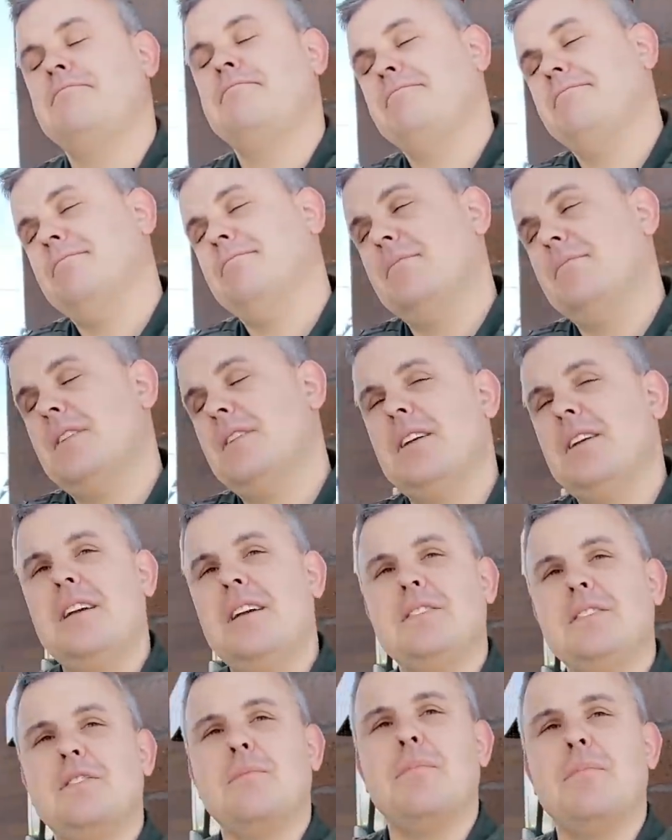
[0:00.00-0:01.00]
that's
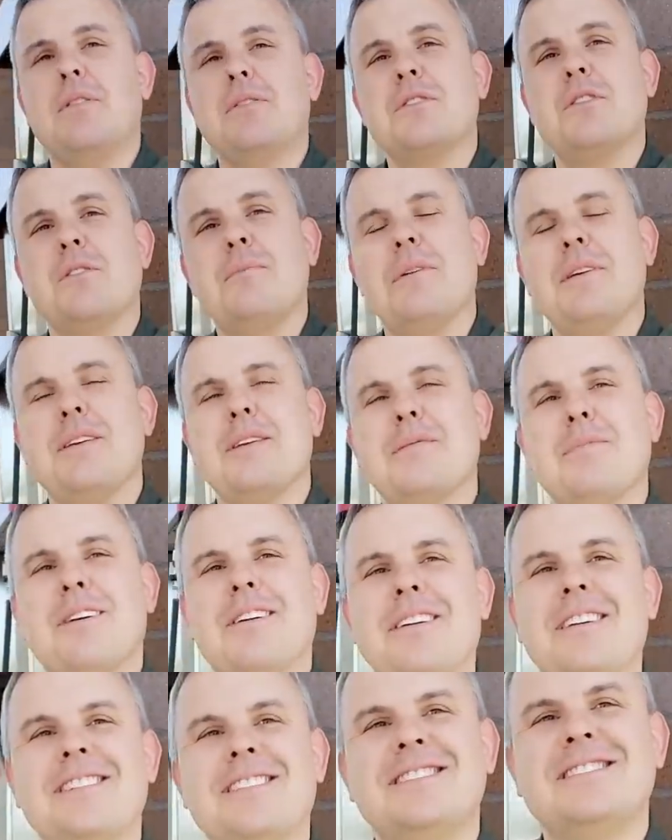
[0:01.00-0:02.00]
your personal opinion,
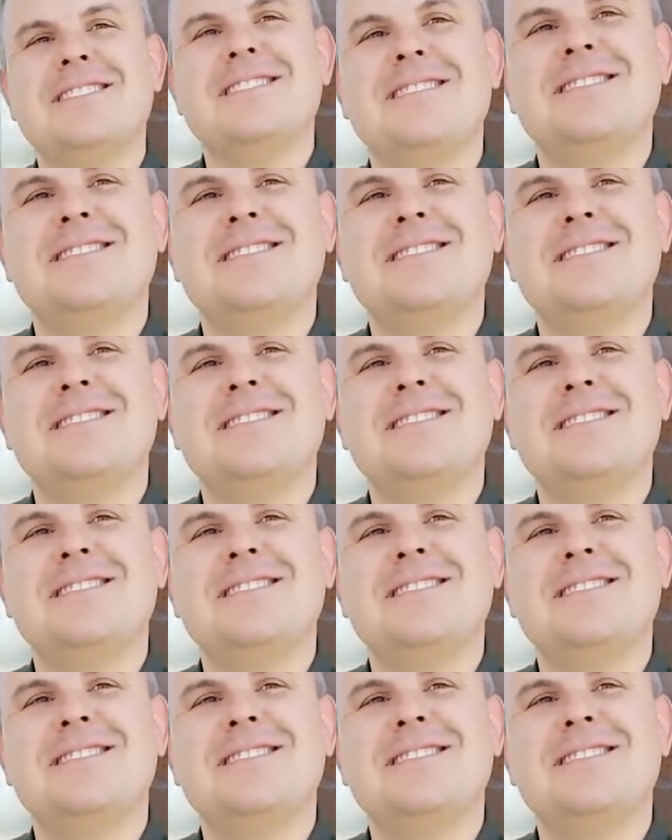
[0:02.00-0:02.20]
man.